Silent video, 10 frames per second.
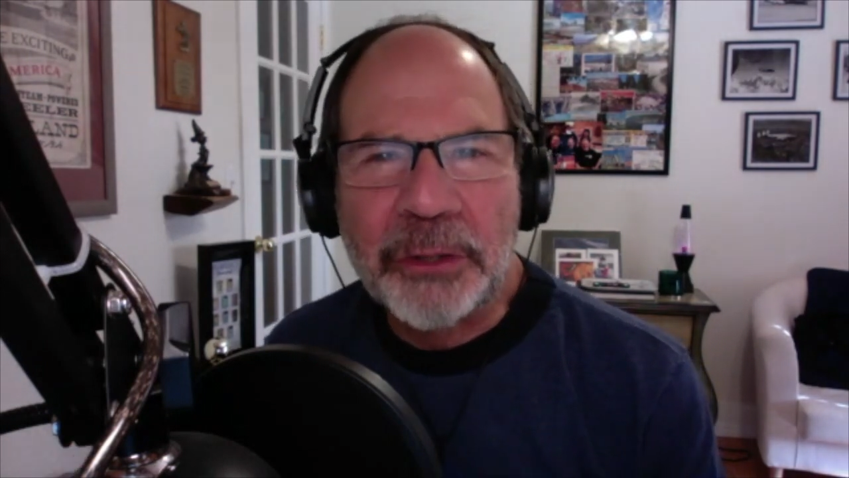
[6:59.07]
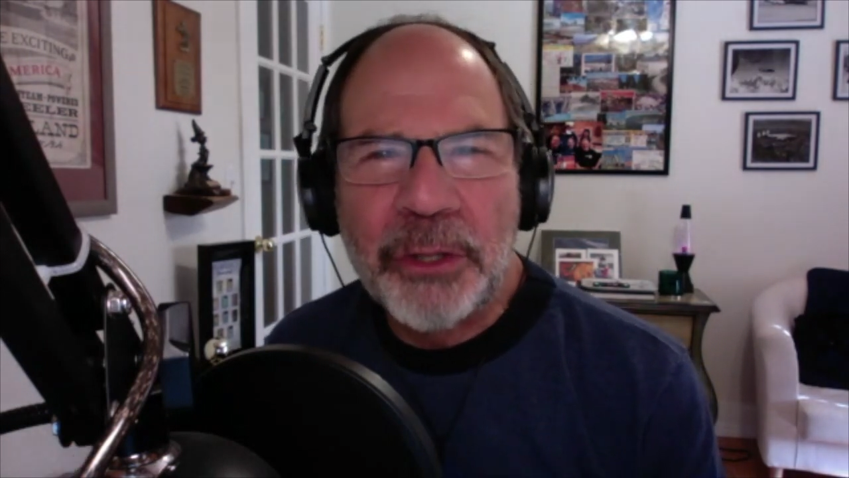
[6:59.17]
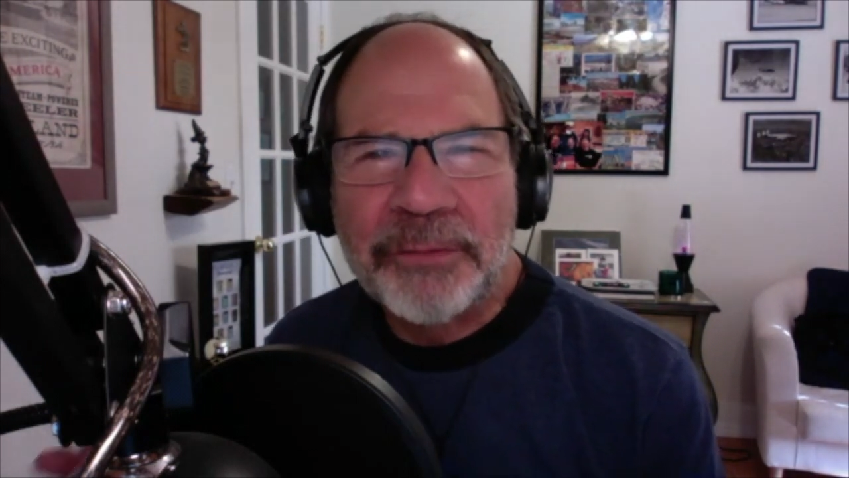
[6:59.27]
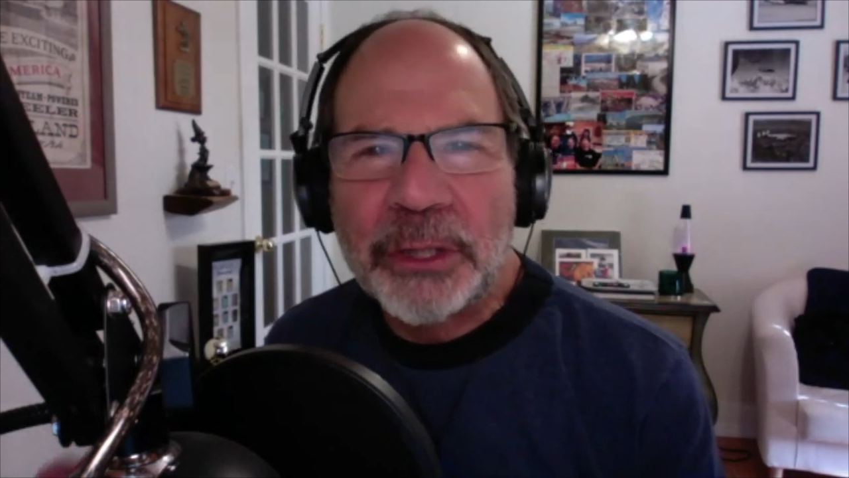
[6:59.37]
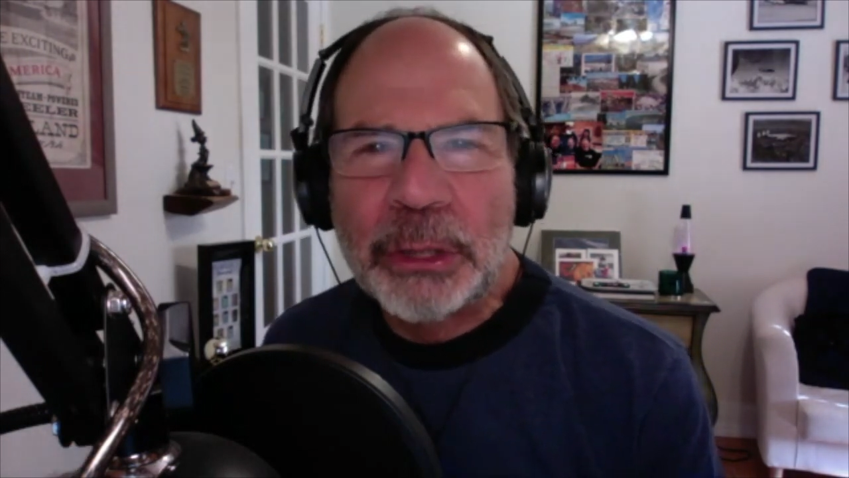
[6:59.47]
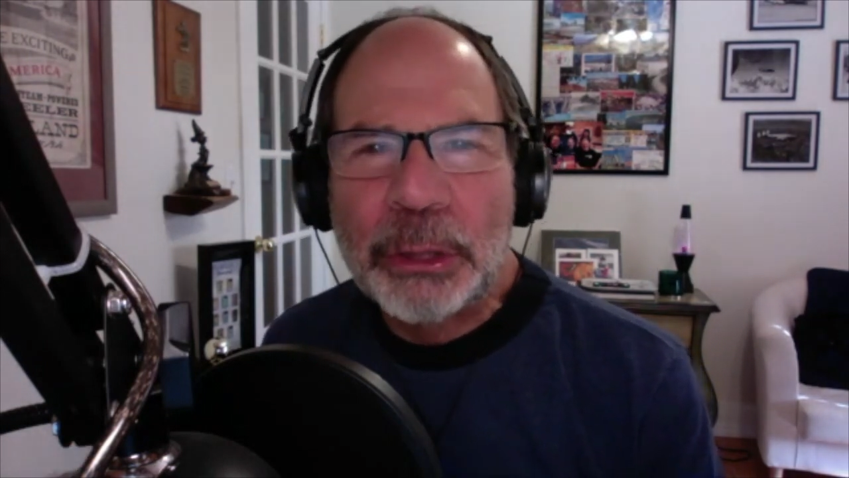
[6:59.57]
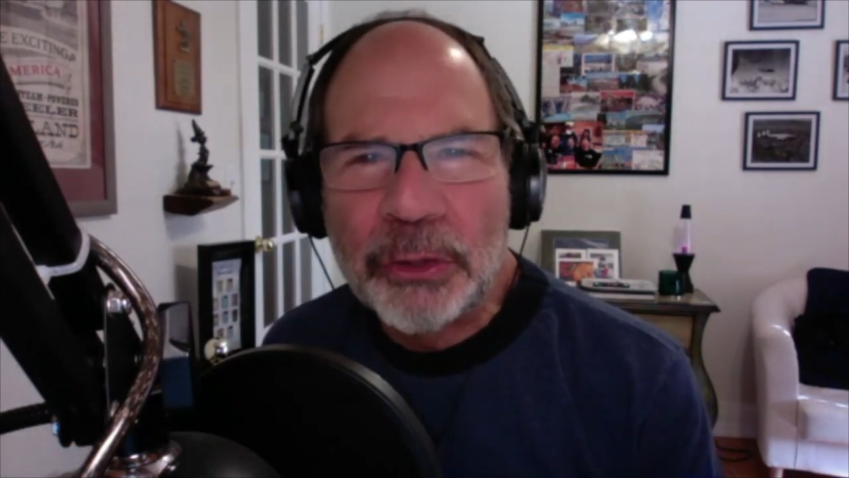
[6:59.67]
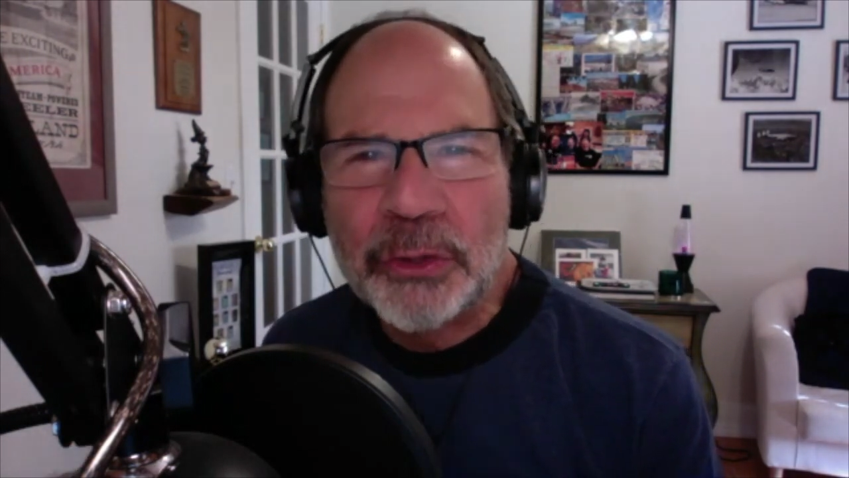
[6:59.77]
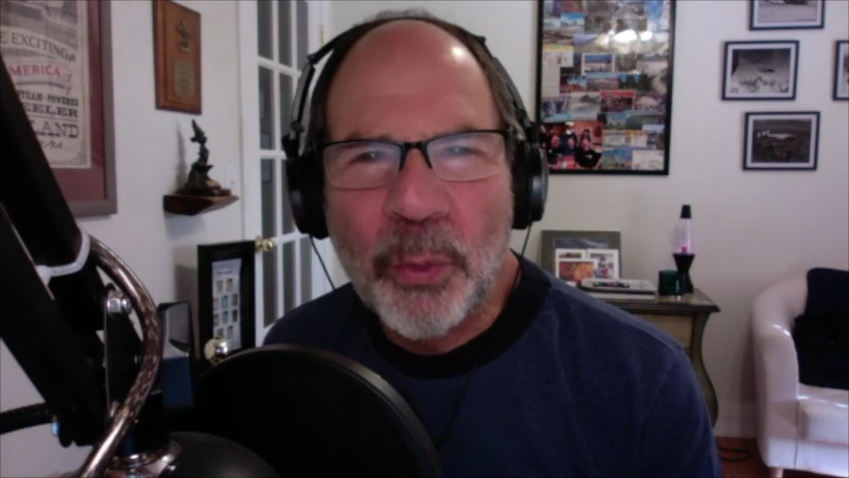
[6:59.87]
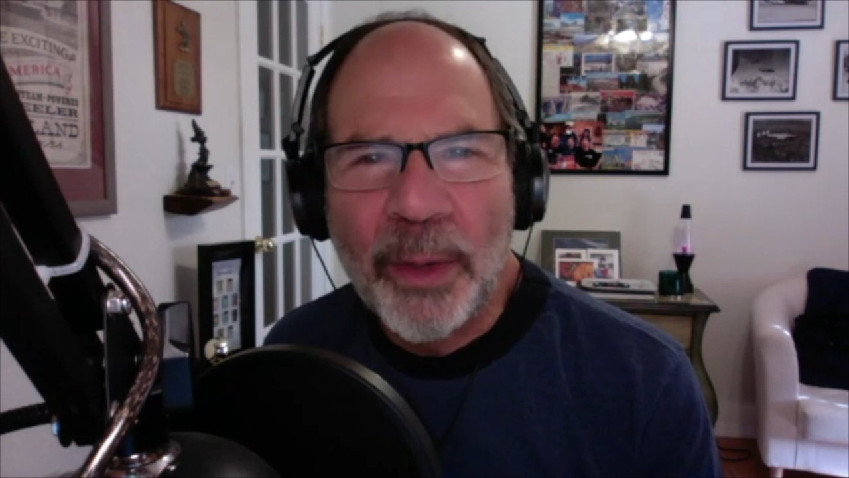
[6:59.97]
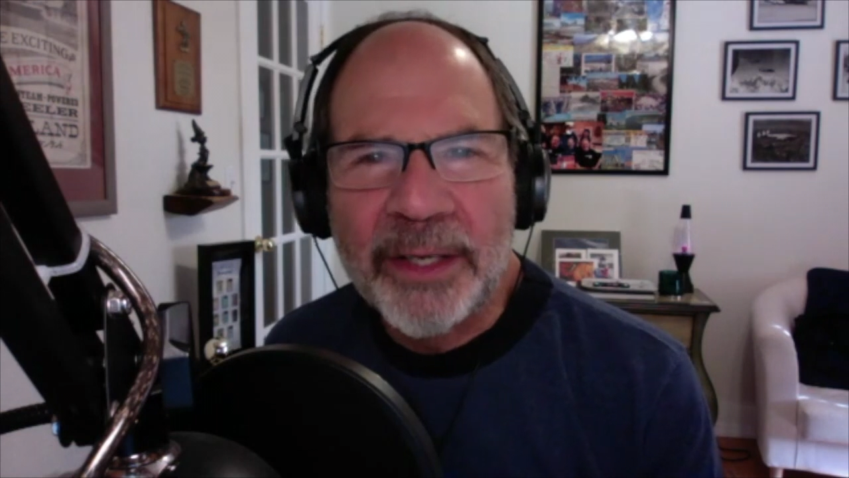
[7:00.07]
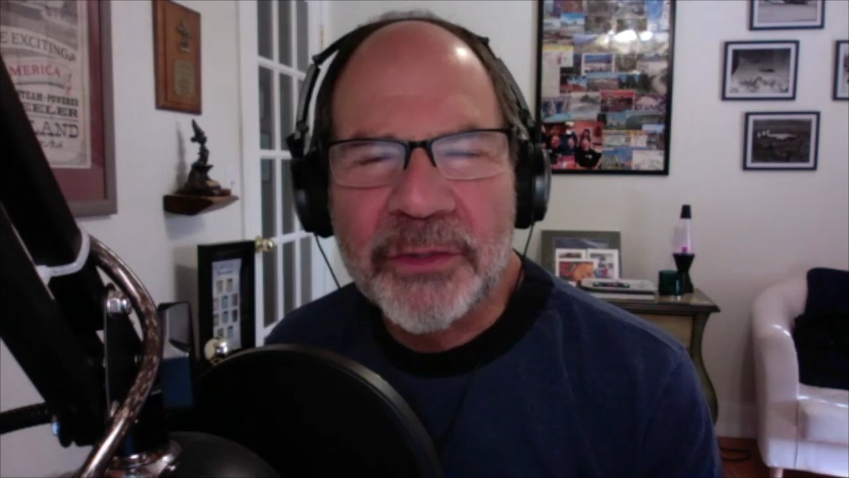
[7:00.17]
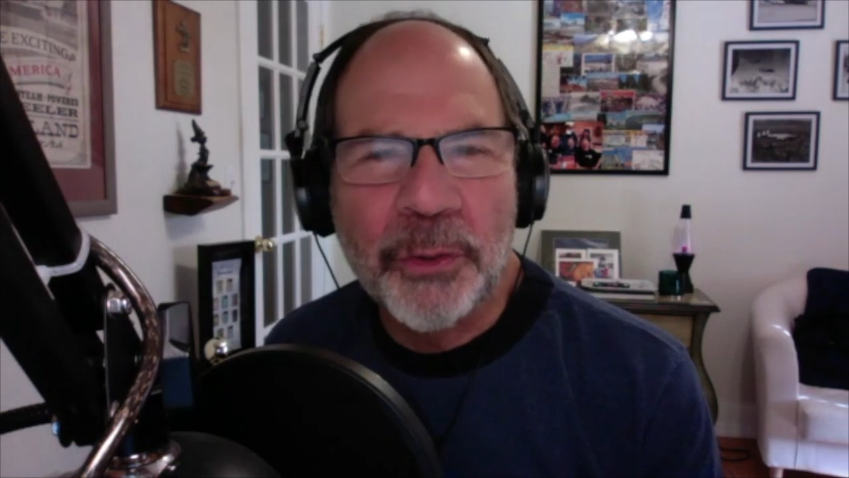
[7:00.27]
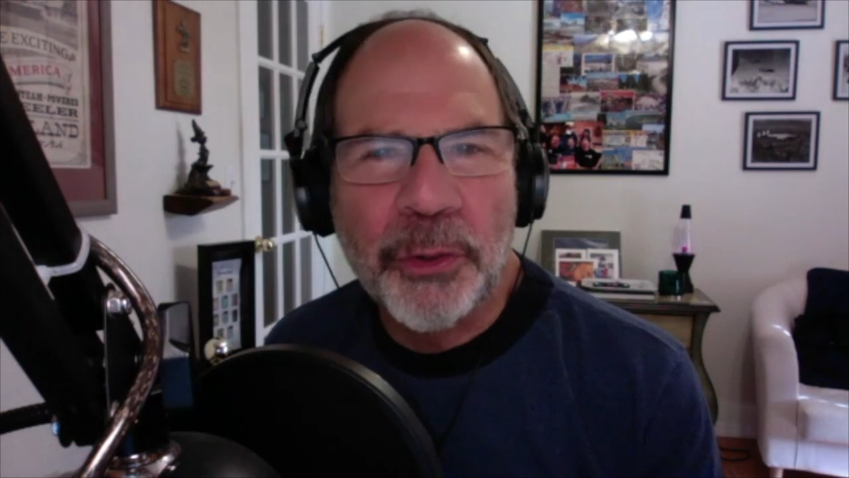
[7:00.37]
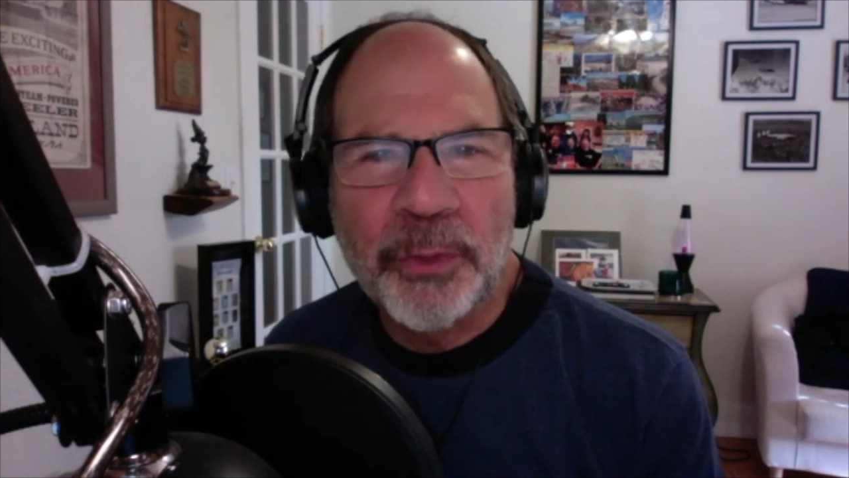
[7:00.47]
You have to look twice
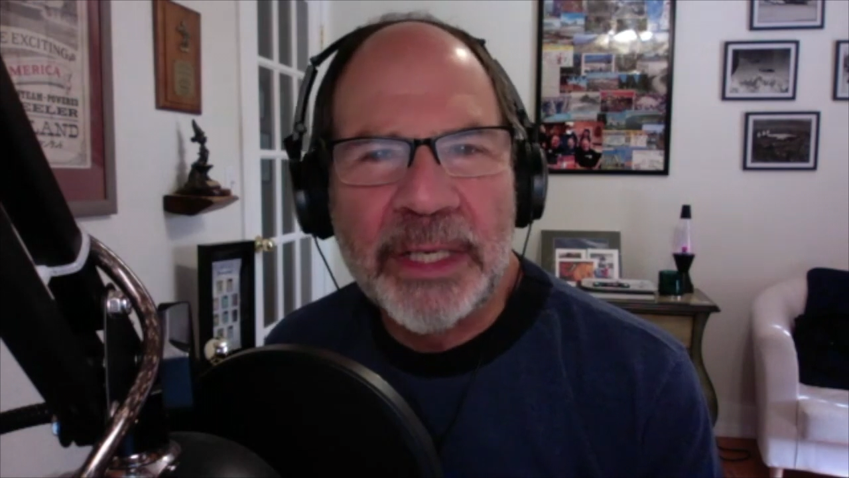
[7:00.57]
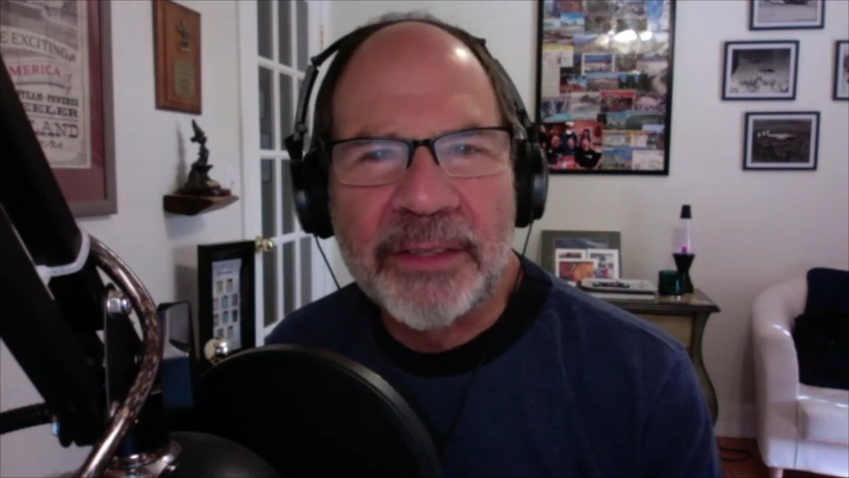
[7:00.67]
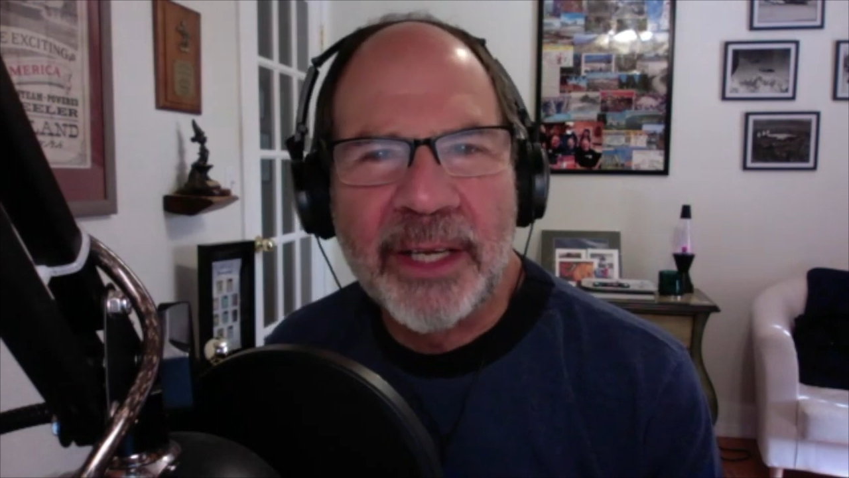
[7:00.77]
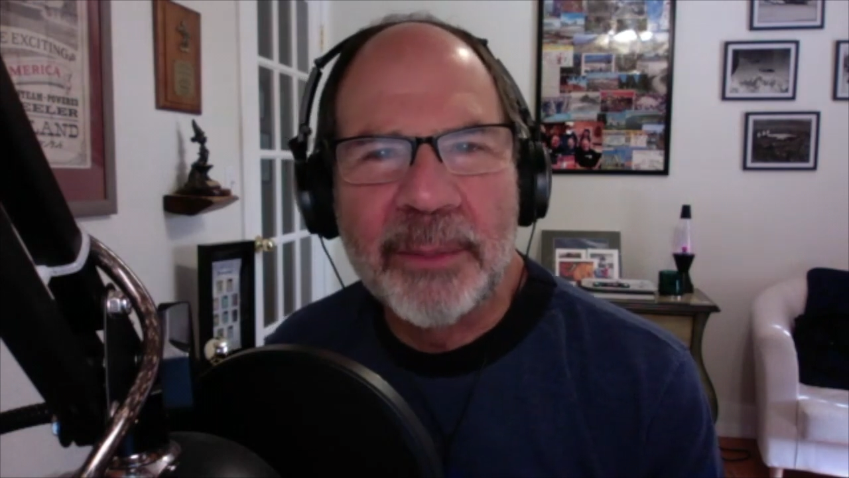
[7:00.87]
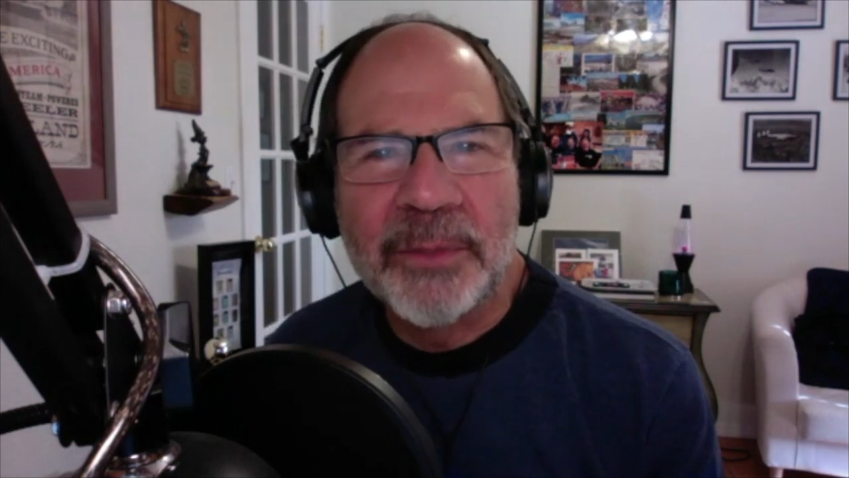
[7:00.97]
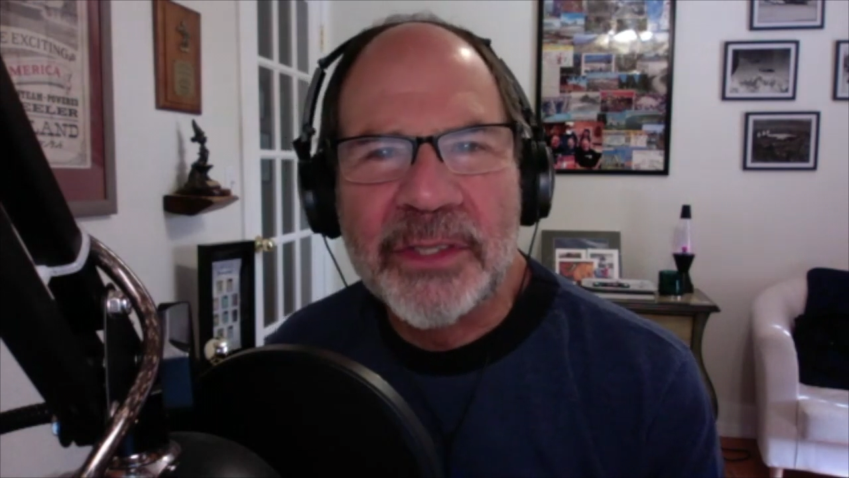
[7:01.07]
or three times